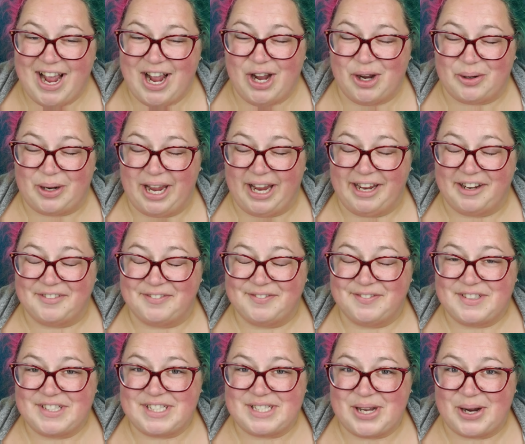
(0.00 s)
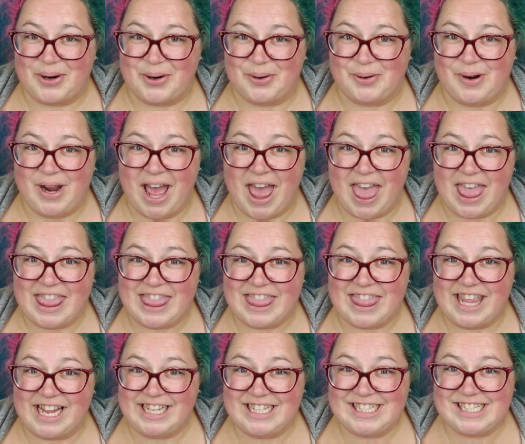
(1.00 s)
Okay, so
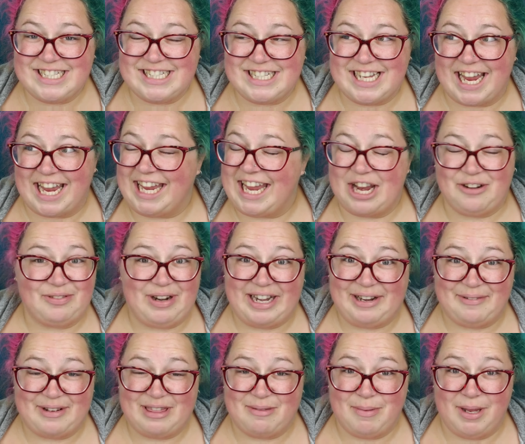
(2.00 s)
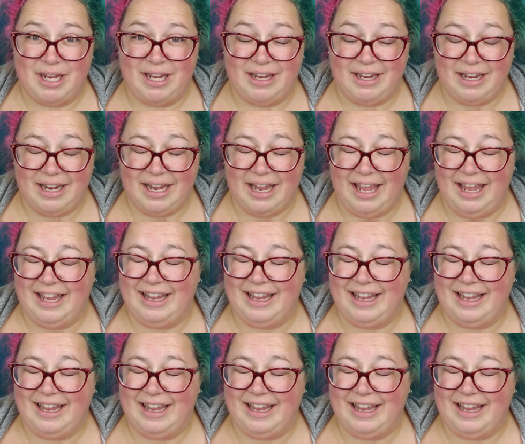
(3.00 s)
this get ready with me